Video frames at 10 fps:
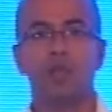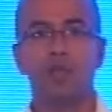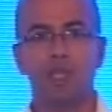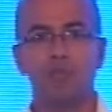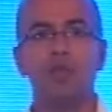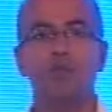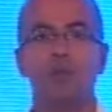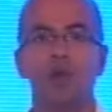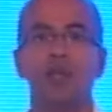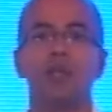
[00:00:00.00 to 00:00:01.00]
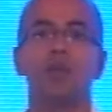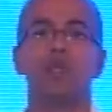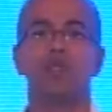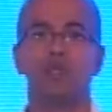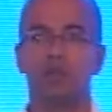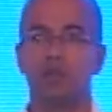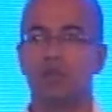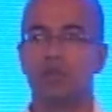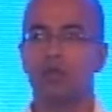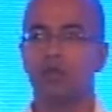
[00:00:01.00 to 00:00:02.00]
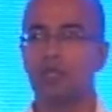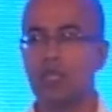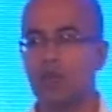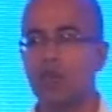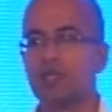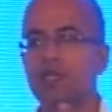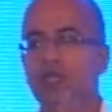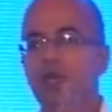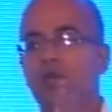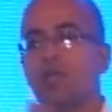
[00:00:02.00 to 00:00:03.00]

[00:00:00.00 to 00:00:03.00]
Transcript: But even if you want an innovation, the innovations that are